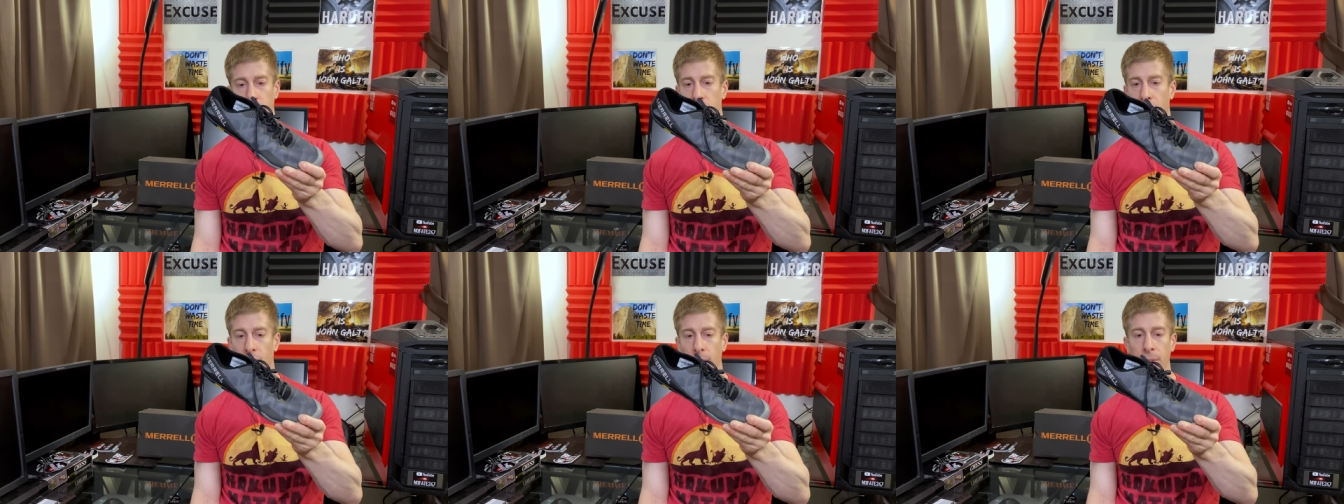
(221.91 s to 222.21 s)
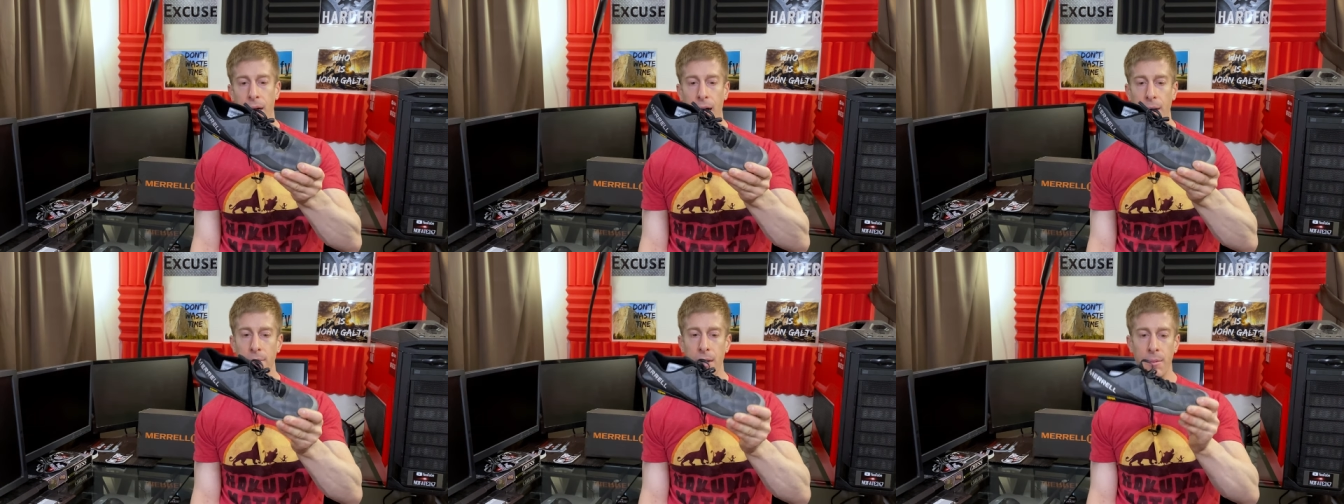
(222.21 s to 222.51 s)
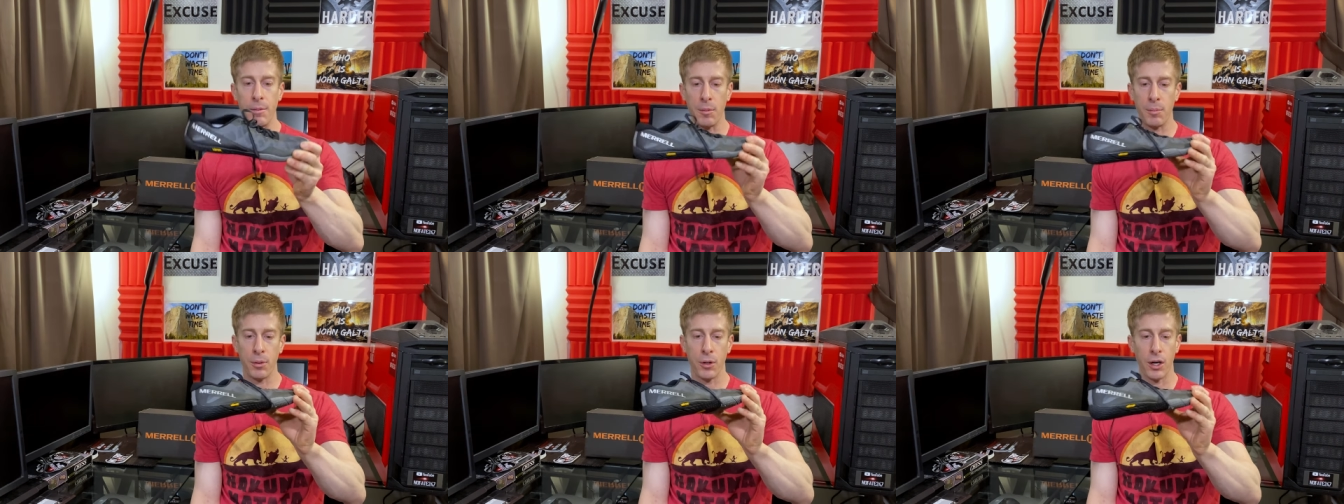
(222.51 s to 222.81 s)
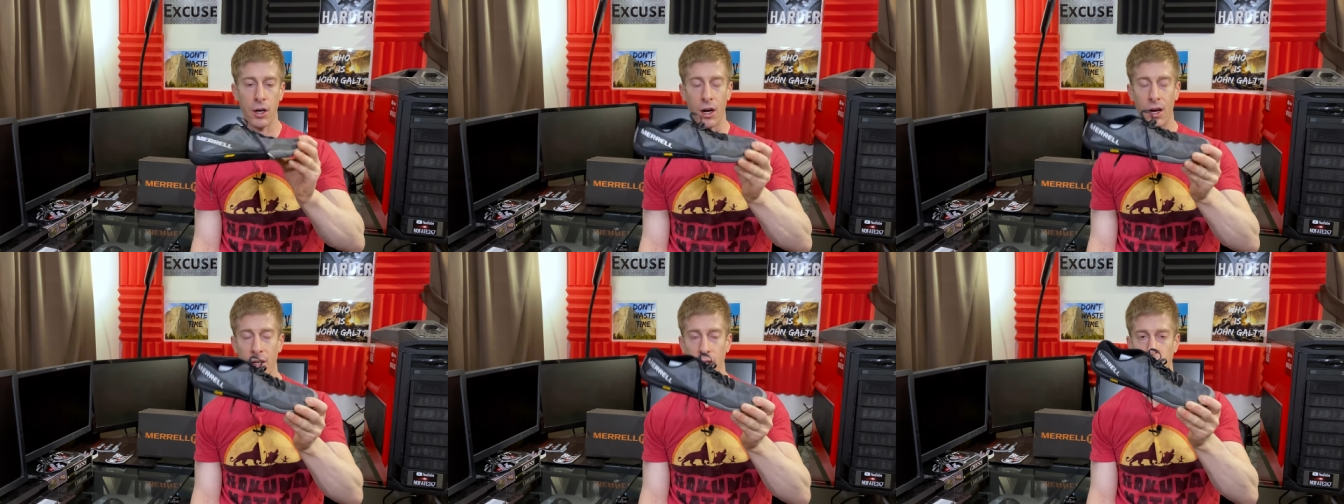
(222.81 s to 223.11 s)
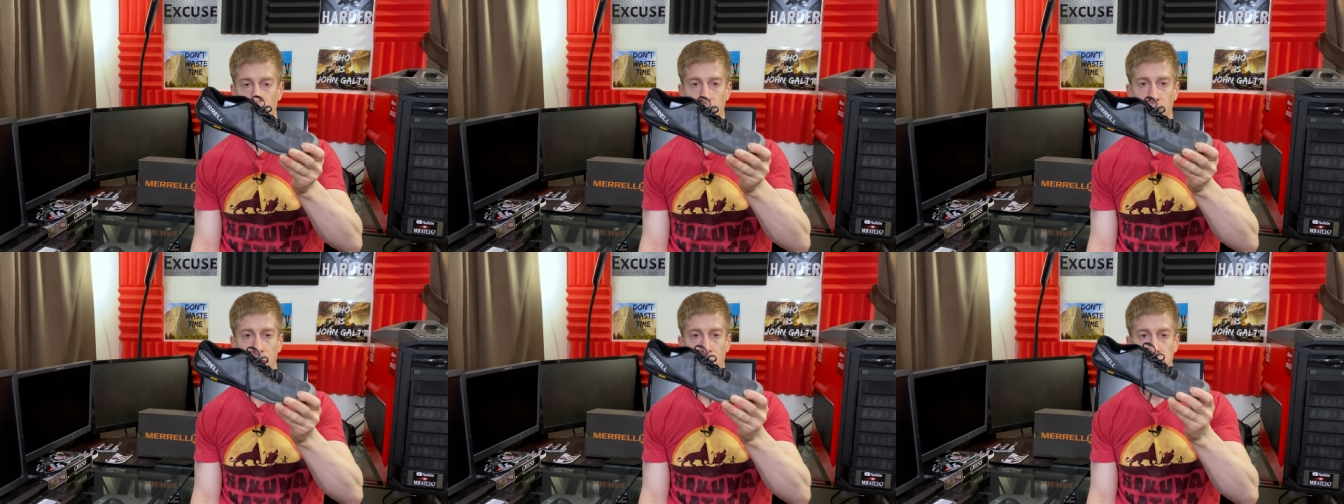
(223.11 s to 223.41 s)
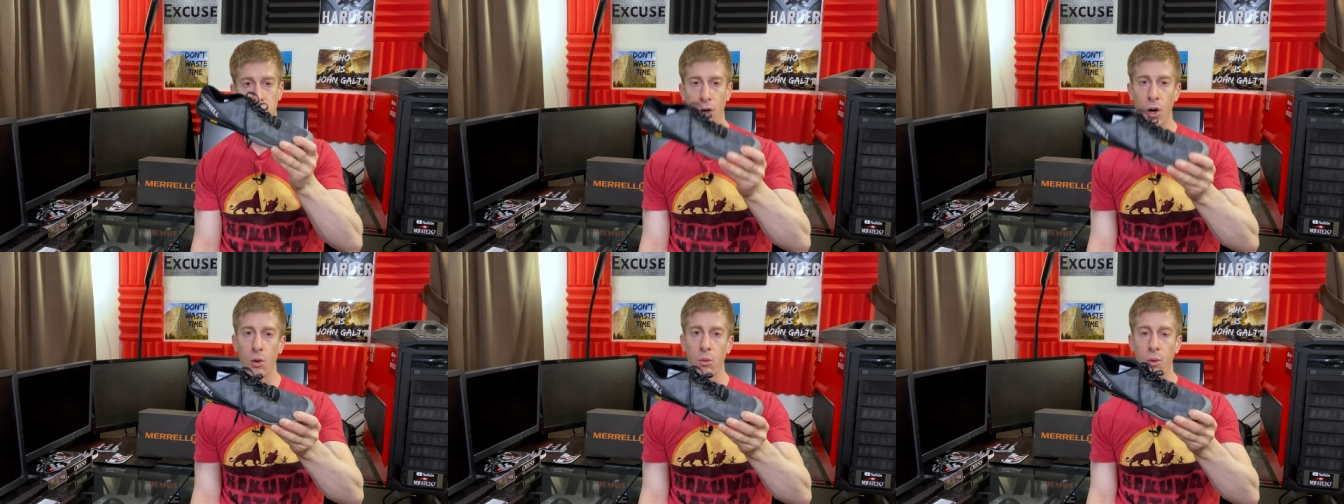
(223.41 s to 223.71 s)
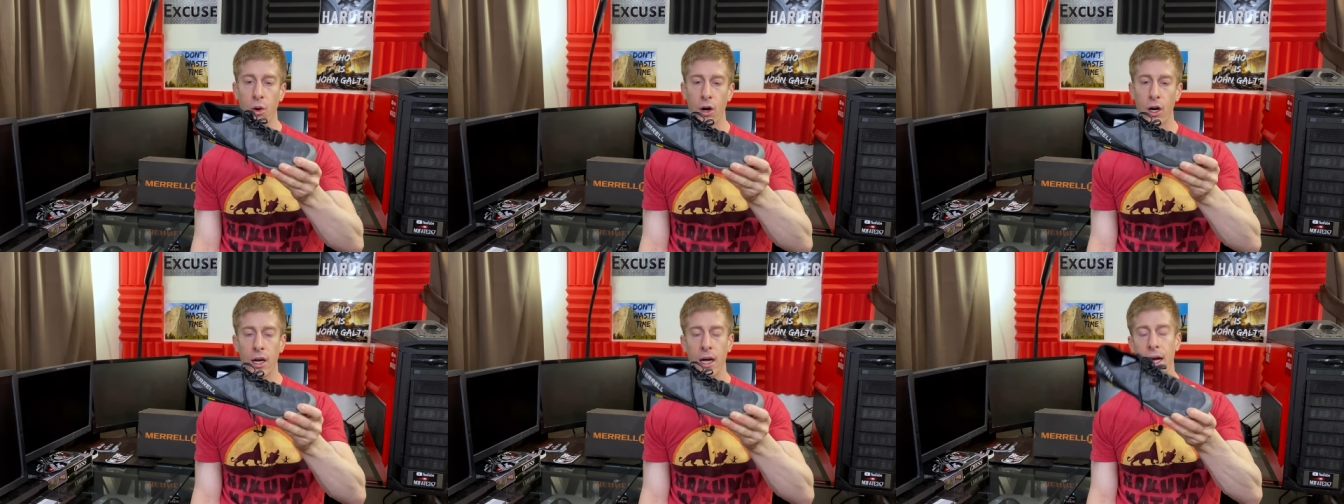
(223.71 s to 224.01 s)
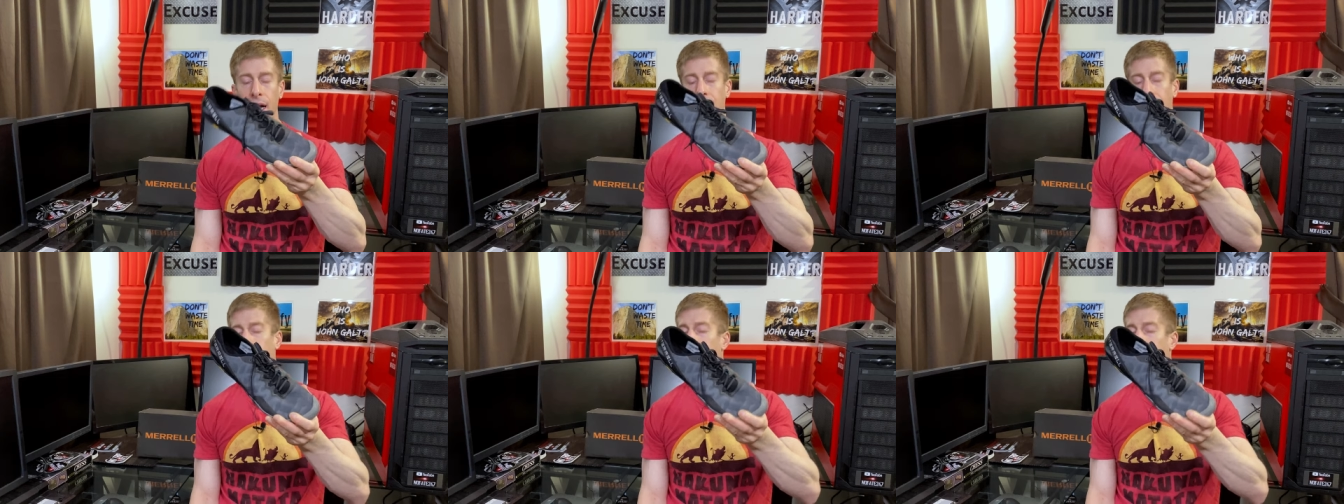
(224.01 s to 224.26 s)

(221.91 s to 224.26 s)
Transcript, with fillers: You know, I, I maybe put, in terms of road work,